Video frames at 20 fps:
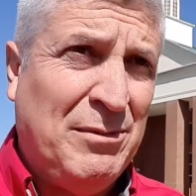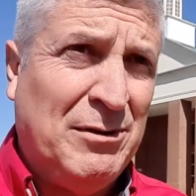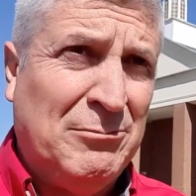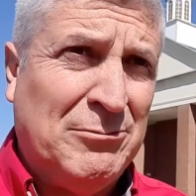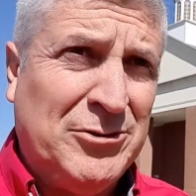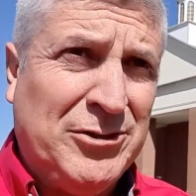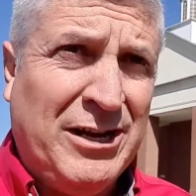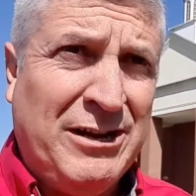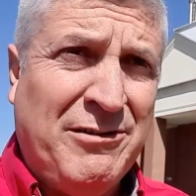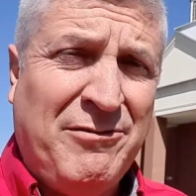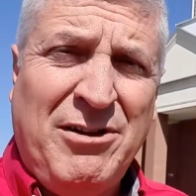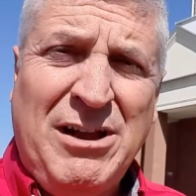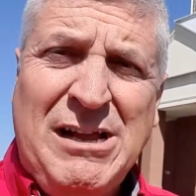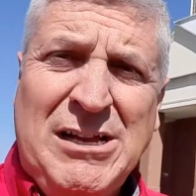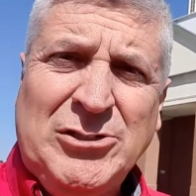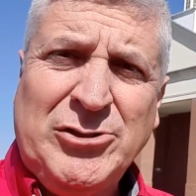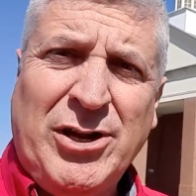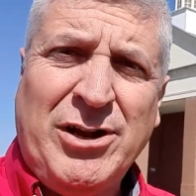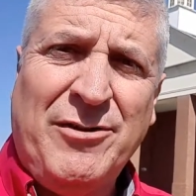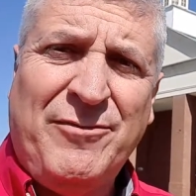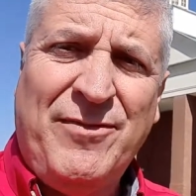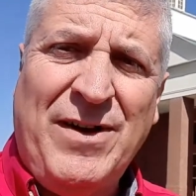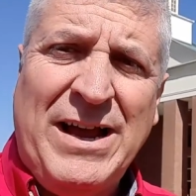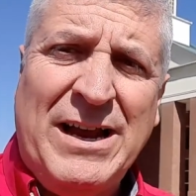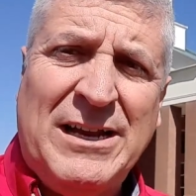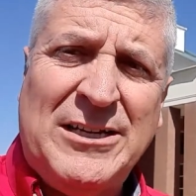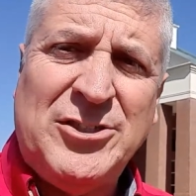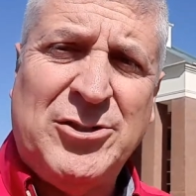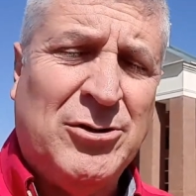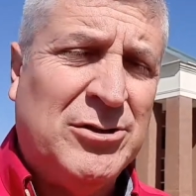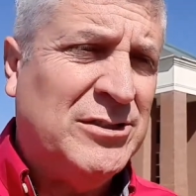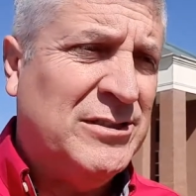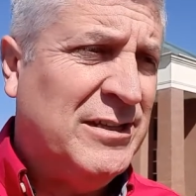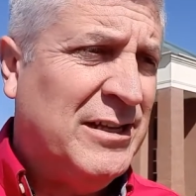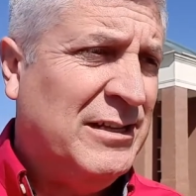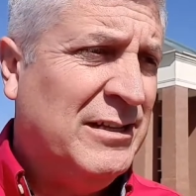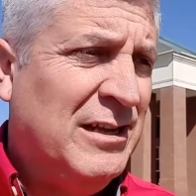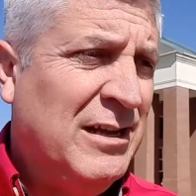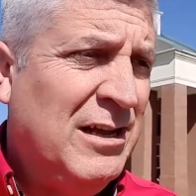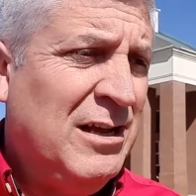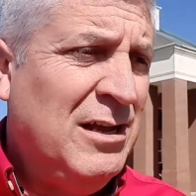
but try to find a church that